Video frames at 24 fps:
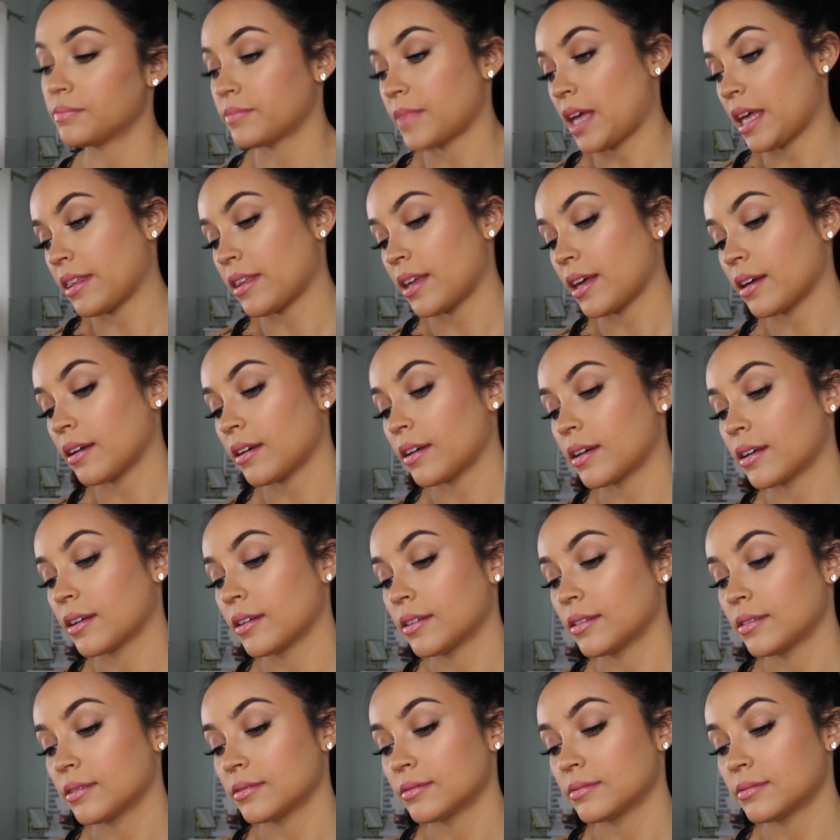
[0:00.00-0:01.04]
I think
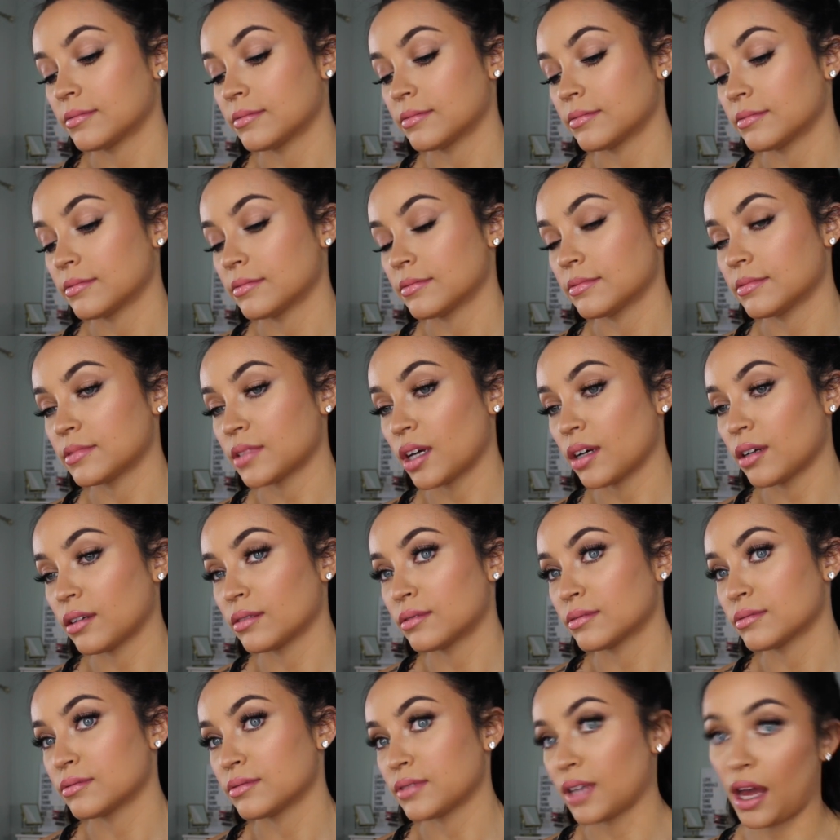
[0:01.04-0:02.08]

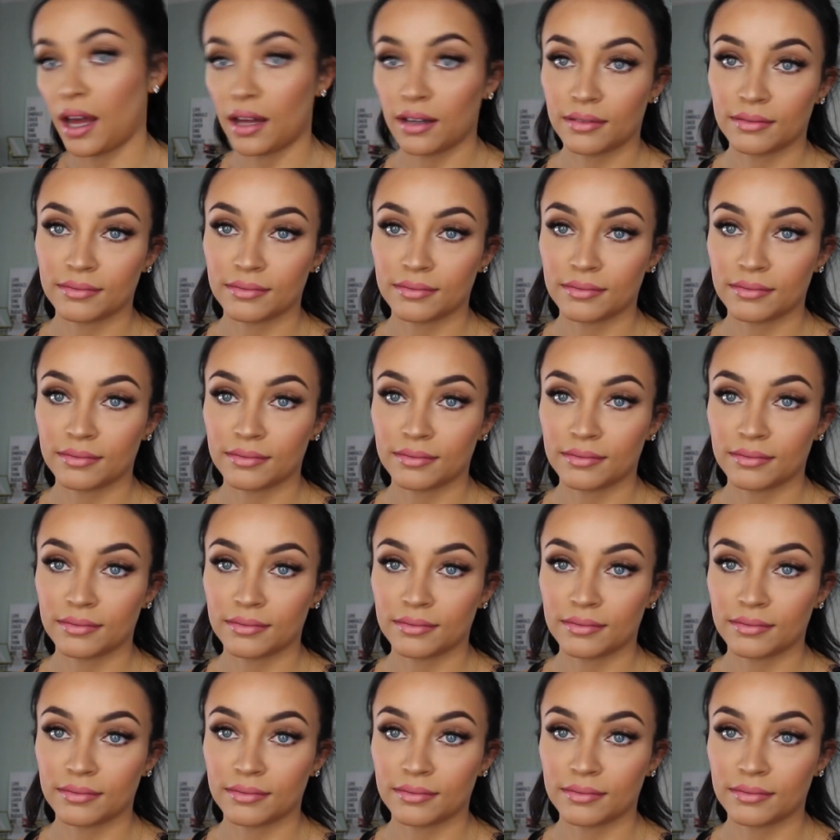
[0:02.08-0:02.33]
so yeah